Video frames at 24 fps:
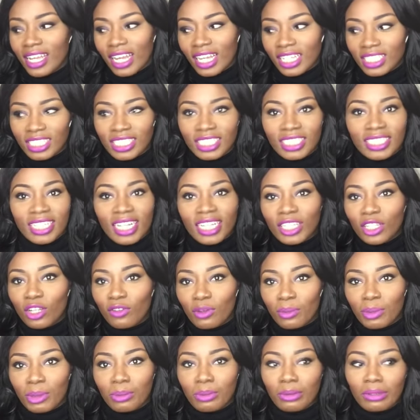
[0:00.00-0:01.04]
and she's telling
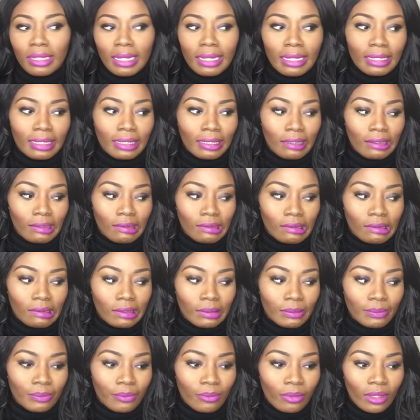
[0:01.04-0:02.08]
other people like,
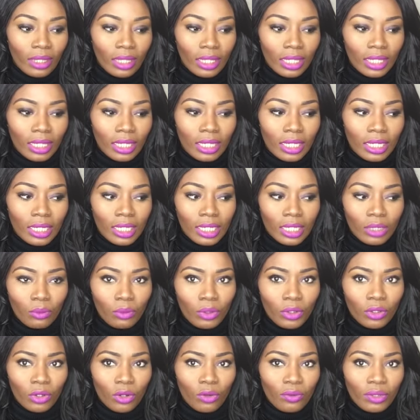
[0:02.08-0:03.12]
yeah,
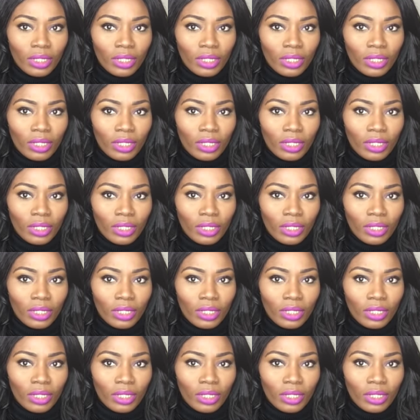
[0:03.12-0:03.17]
we're not